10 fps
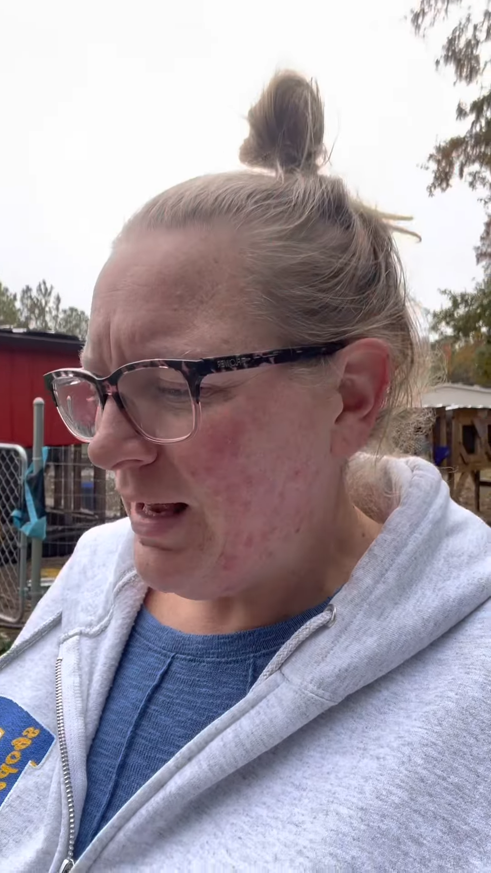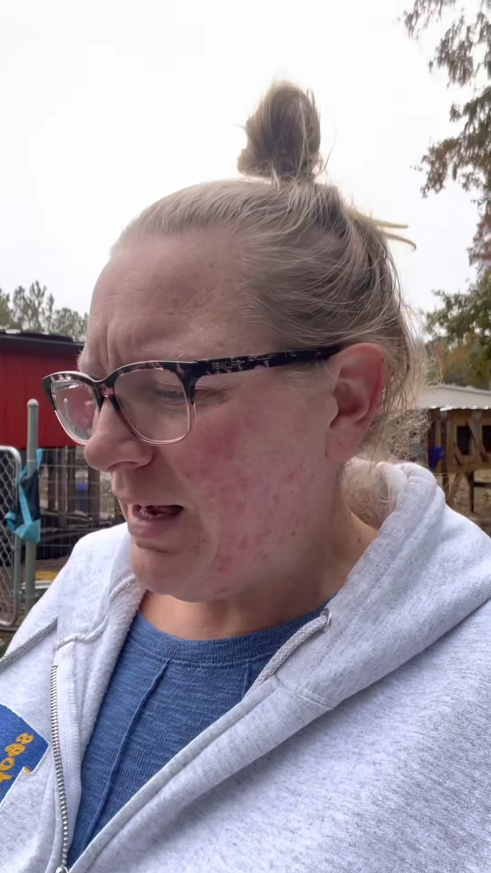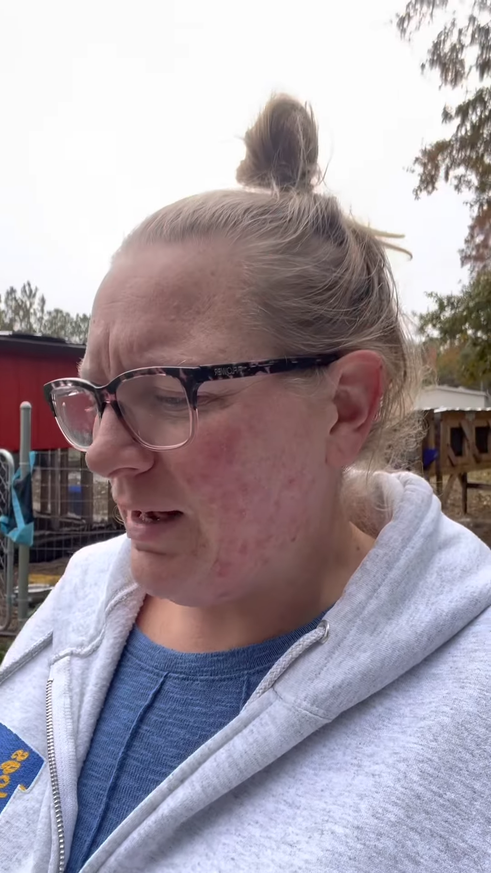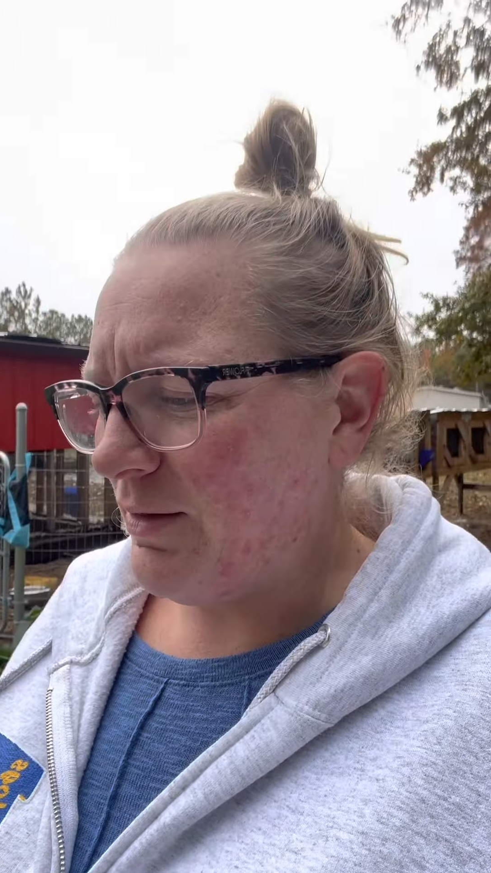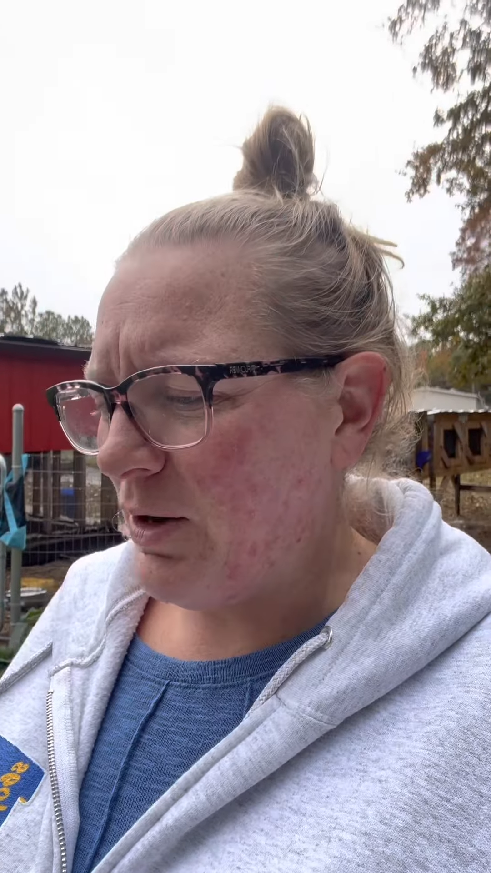
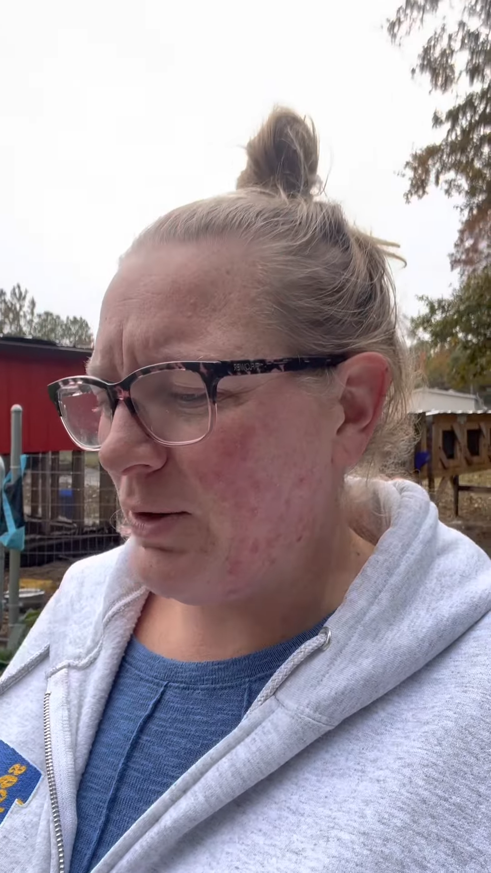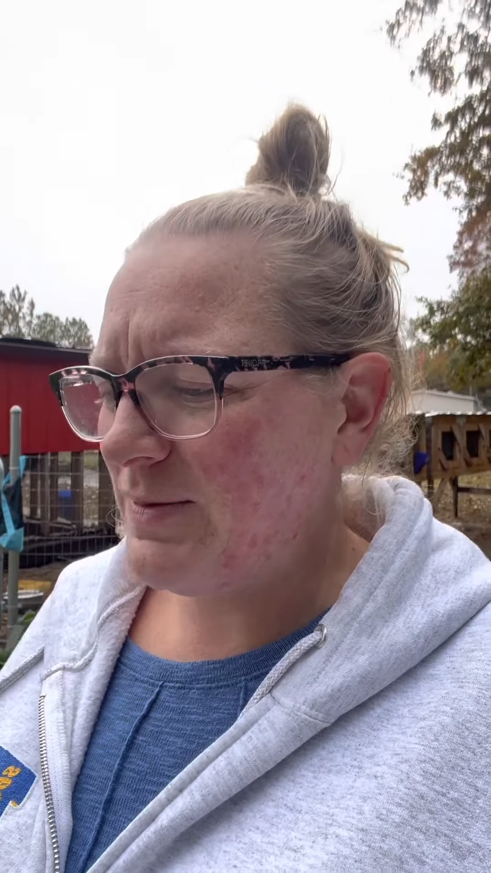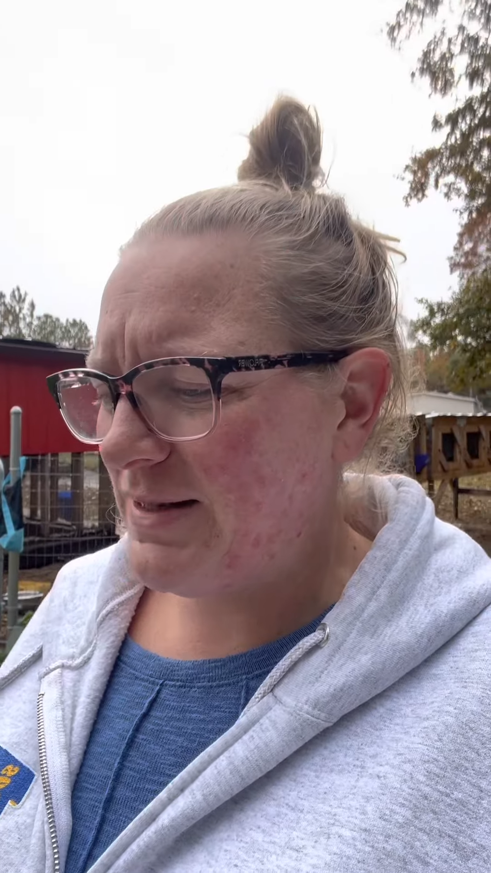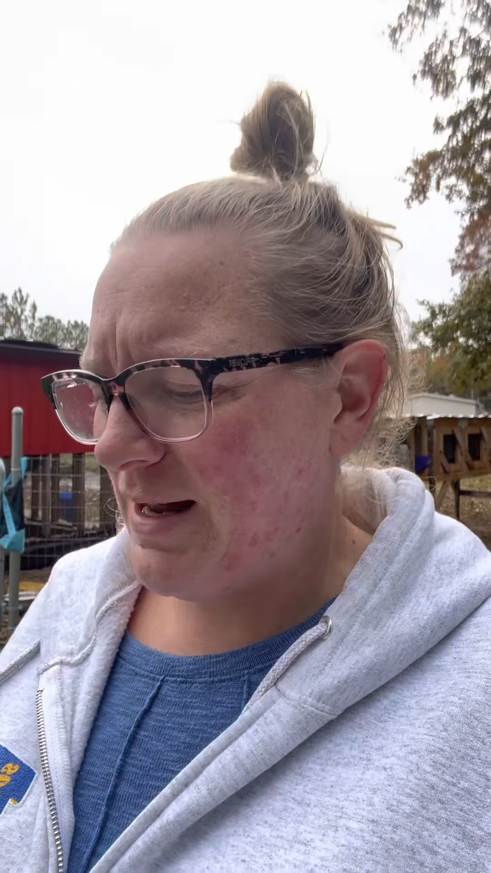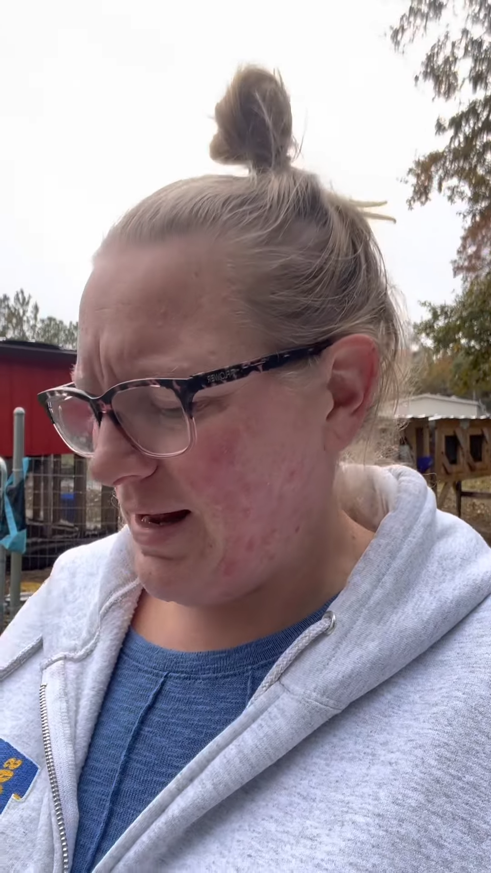On the
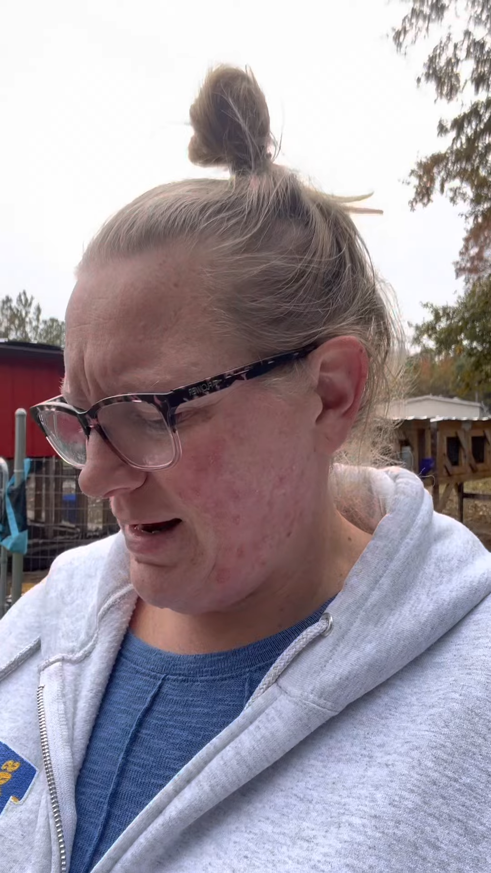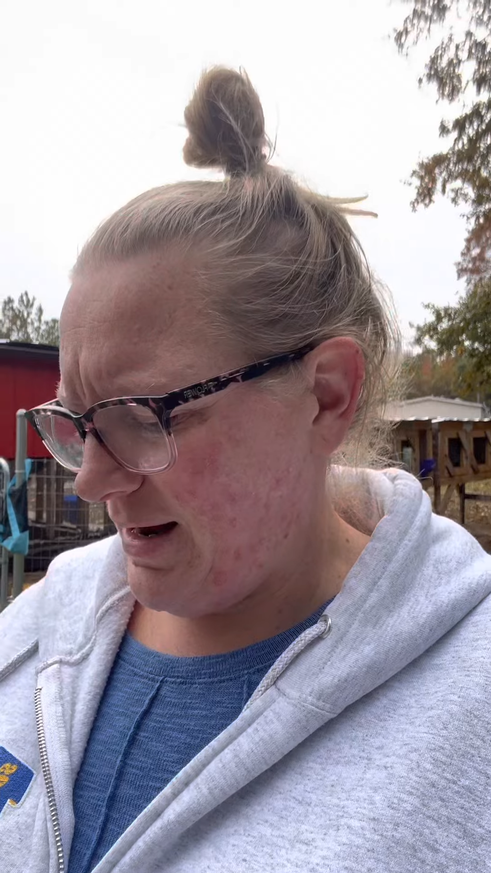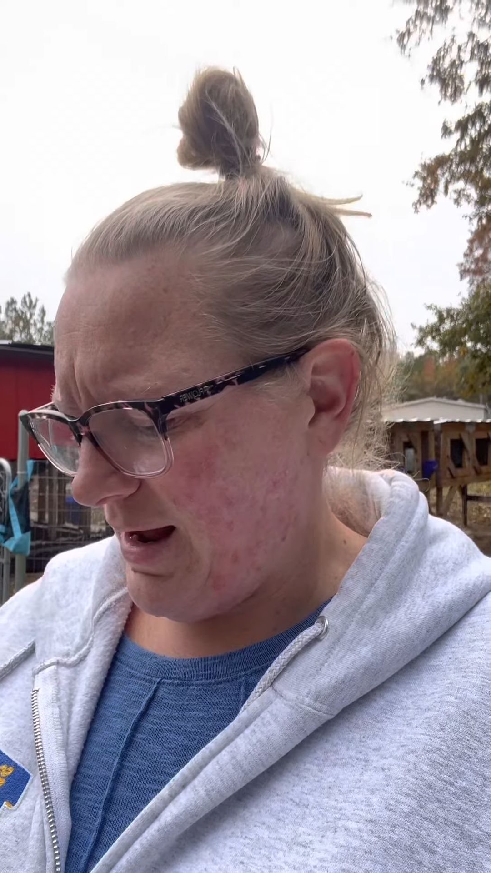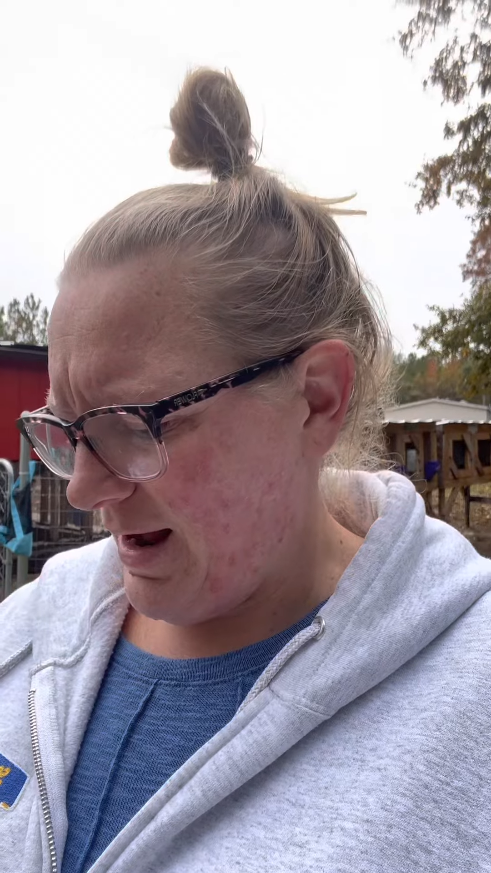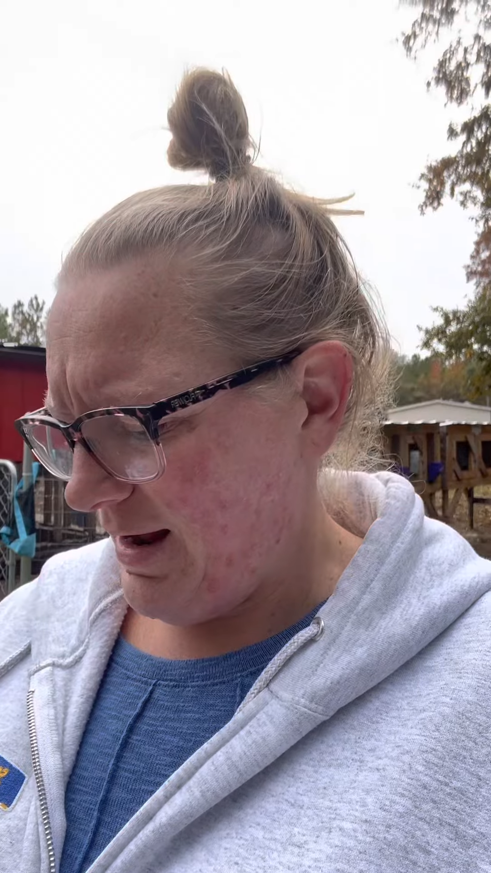homestead,
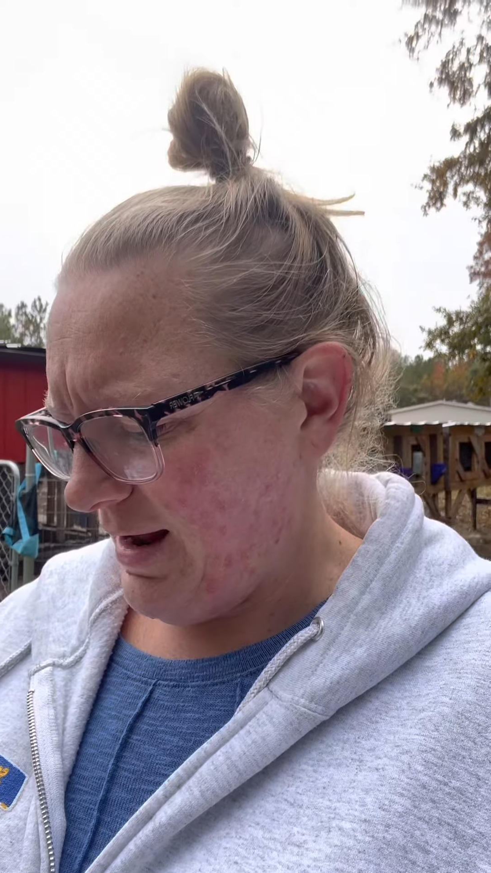I